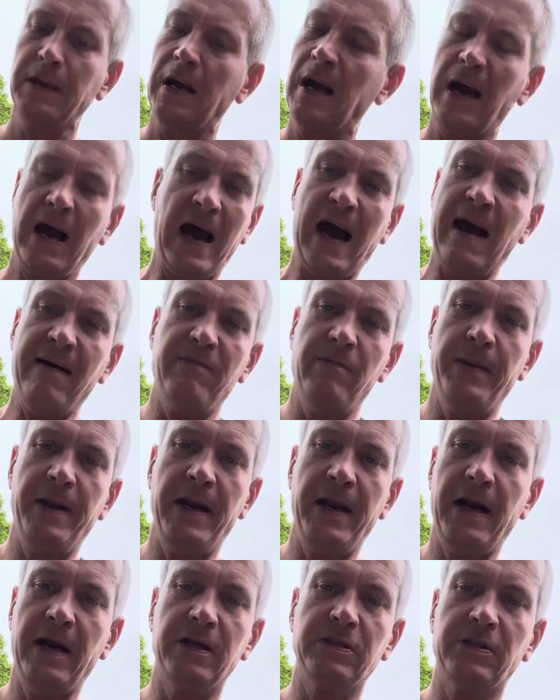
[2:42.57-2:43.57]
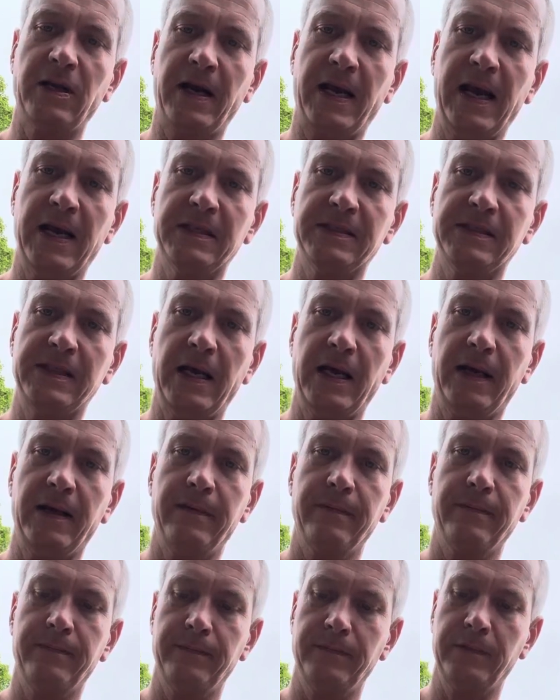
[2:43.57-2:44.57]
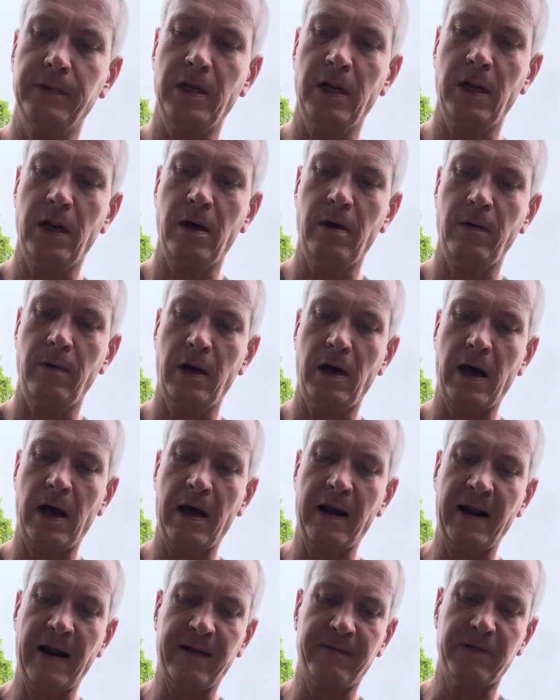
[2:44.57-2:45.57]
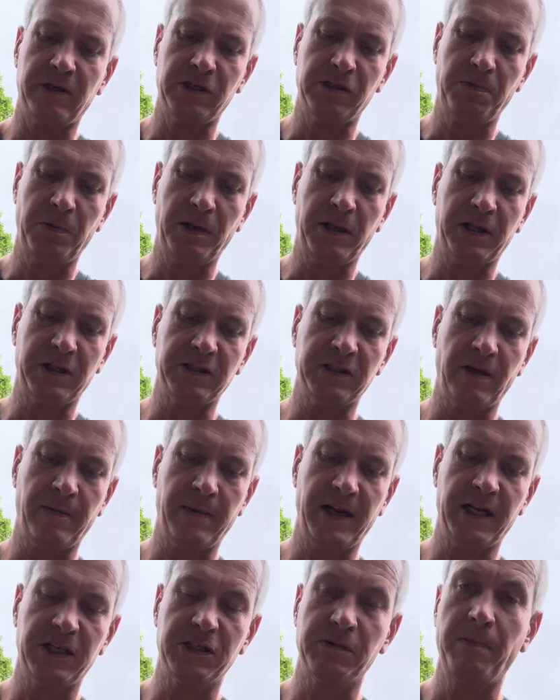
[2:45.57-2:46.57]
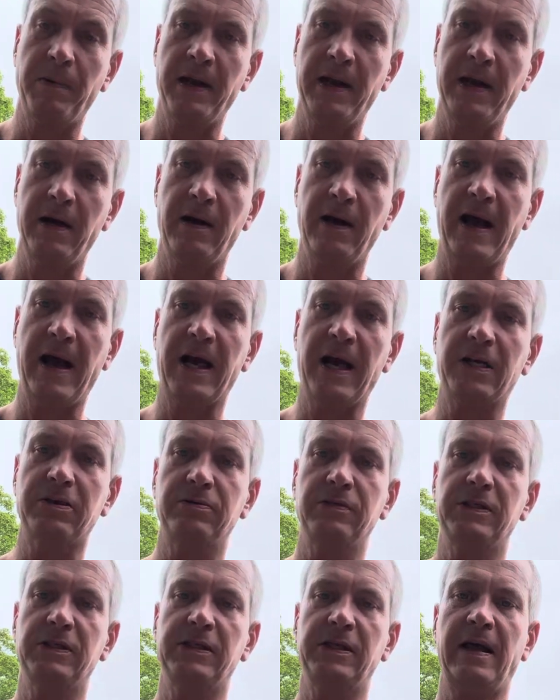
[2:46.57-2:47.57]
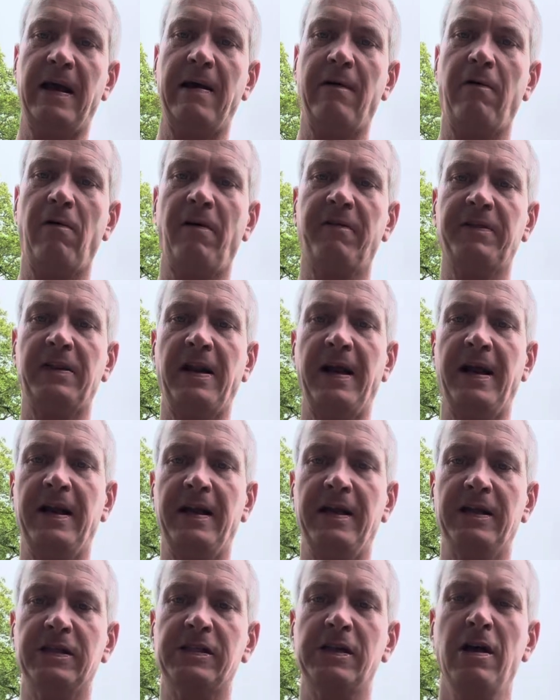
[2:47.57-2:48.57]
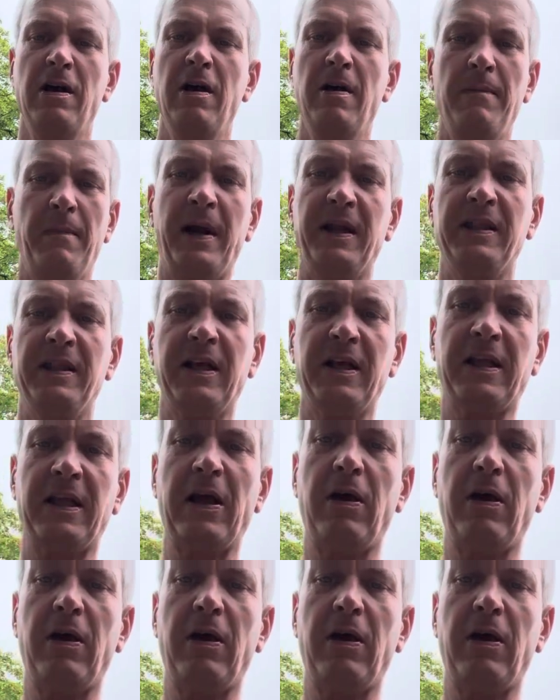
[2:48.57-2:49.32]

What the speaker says: haven't been there, so I can't say. I'd have to speak to somebody that's been there to actually see how often that is. But I think they